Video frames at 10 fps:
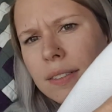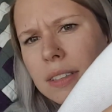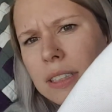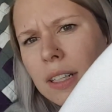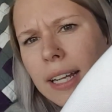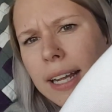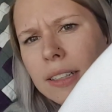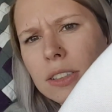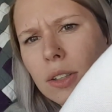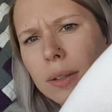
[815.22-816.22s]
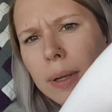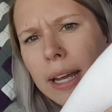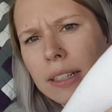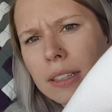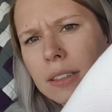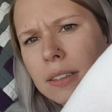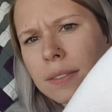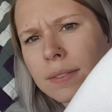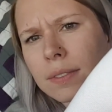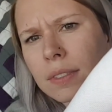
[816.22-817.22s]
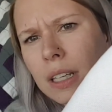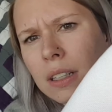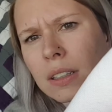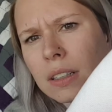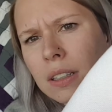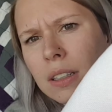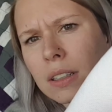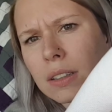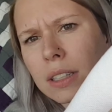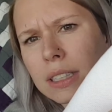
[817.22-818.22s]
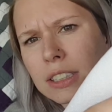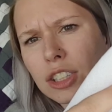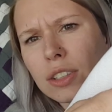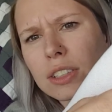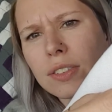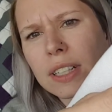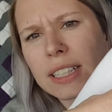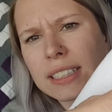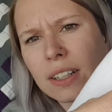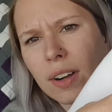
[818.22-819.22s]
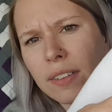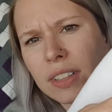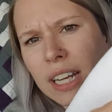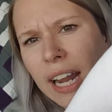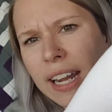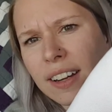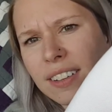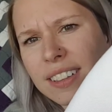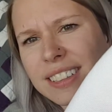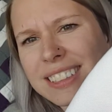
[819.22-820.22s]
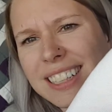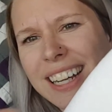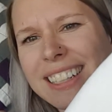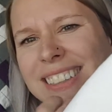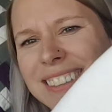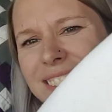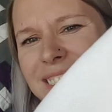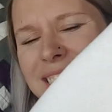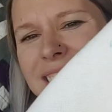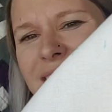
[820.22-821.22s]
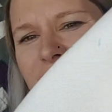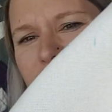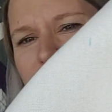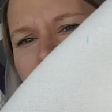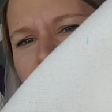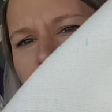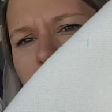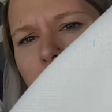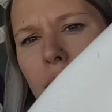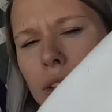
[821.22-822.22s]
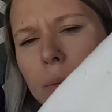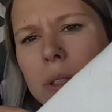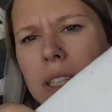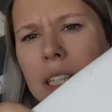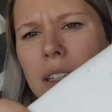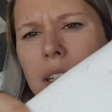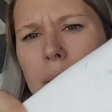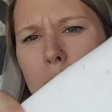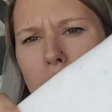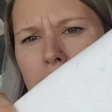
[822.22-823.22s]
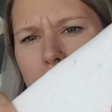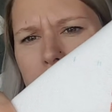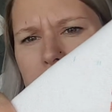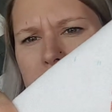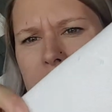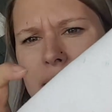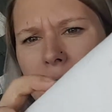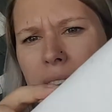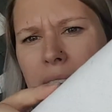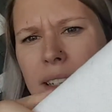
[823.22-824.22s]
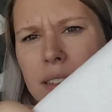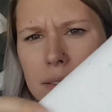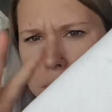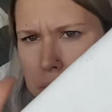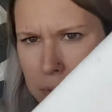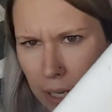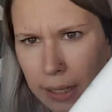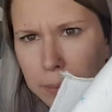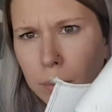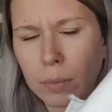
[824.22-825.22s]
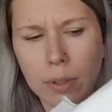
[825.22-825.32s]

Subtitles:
That's all I had, so I added this. She looks funny because I don't have any hair on the side, so it looks a little funny. I was hoping to get a lot more done with this since I had time.